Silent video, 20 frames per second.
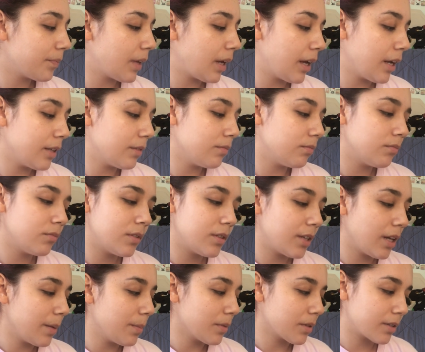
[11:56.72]
A
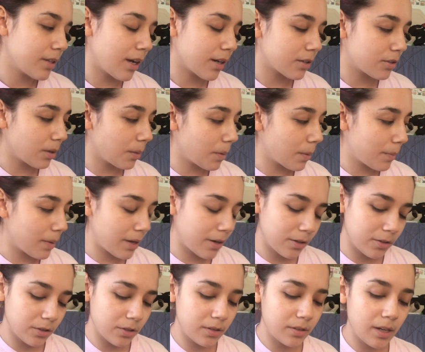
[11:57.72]
same exact strumming
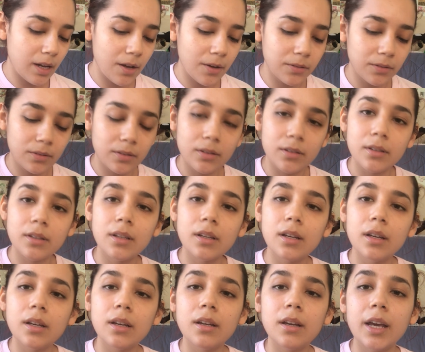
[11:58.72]
pattern, just down
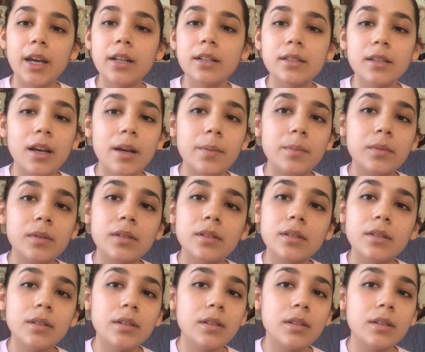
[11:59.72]
8 times.